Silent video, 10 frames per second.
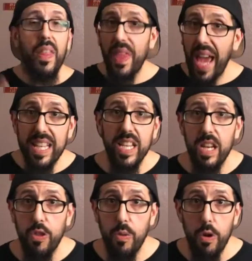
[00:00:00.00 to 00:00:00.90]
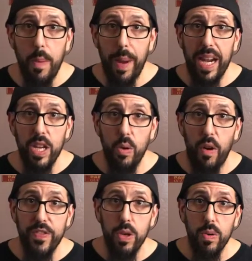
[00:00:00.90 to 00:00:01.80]
That's going to throw your body
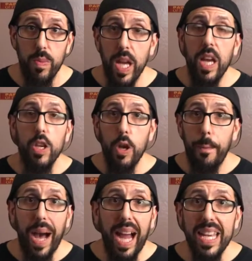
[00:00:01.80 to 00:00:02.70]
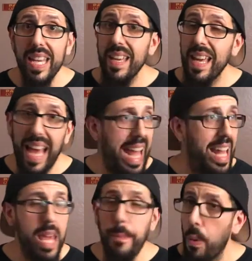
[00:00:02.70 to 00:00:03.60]
off too. Your body at
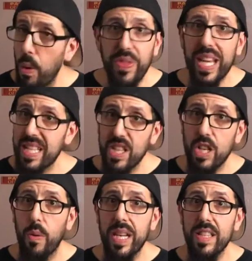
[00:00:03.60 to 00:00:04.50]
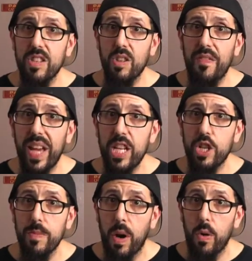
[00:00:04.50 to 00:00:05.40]
any point thinks it's going into
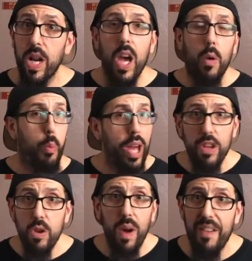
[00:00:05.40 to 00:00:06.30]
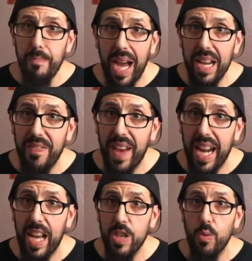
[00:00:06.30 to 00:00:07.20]
starvation mode, whether you have body fat
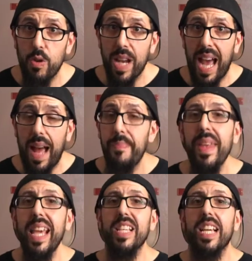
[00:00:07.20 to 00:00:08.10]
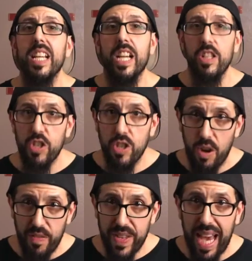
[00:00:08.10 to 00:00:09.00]
on you or not, is going to
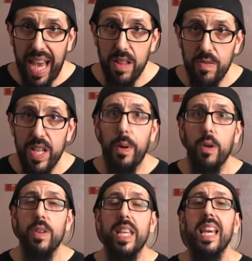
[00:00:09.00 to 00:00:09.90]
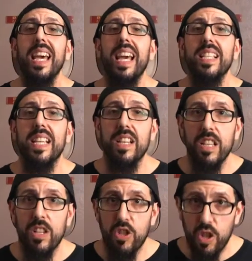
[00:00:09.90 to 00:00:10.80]
conserve calorie burning, it's going to
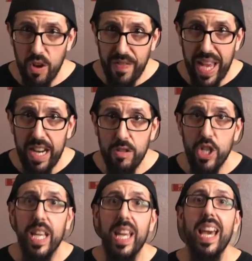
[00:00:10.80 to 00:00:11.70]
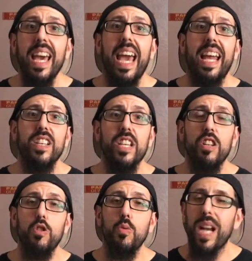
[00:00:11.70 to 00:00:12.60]
conserve energy, and it's going
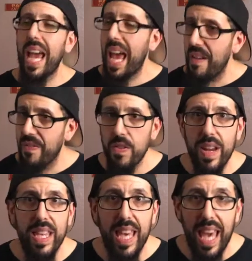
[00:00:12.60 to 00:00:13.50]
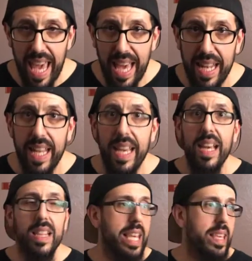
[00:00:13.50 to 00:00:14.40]
to do whatever it can,
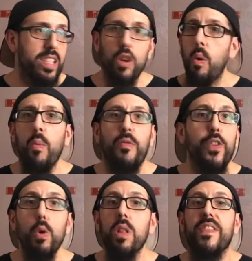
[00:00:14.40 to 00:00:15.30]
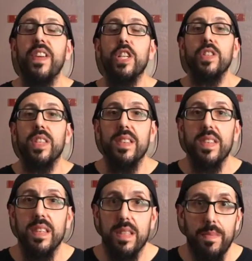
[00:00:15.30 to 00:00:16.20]
like its own fuel efficiency
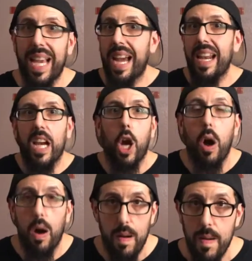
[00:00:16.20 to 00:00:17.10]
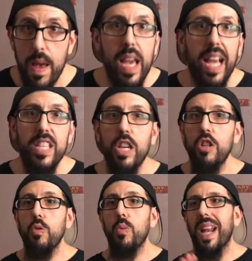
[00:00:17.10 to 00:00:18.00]
system, like on a car. It's going
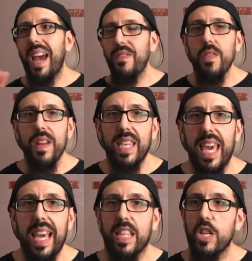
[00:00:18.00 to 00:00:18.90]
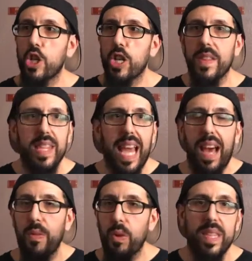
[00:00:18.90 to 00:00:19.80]
to do whatever it can to shut
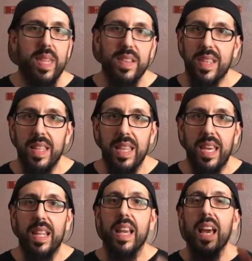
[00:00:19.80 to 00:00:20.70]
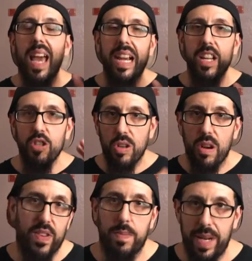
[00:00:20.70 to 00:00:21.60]
down what it doesn't need and
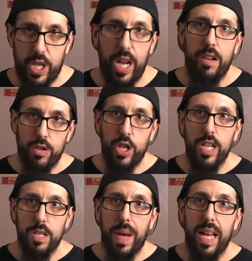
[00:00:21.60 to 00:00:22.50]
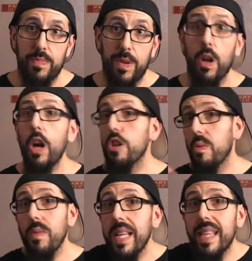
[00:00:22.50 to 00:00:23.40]
conserve as much energy as possible. So
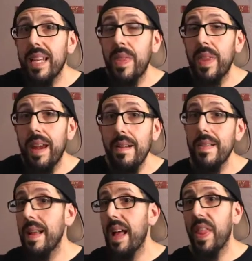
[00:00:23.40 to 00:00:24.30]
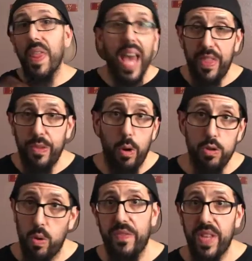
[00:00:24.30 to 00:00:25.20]
right then and there, that
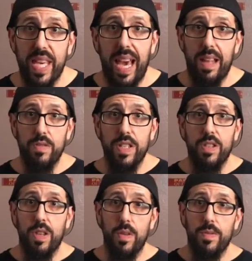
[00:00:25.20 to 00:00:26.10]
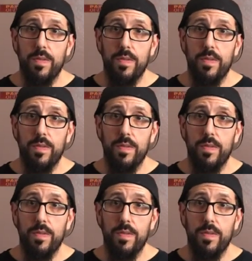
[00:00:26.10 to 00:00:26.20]
throws off the calories too.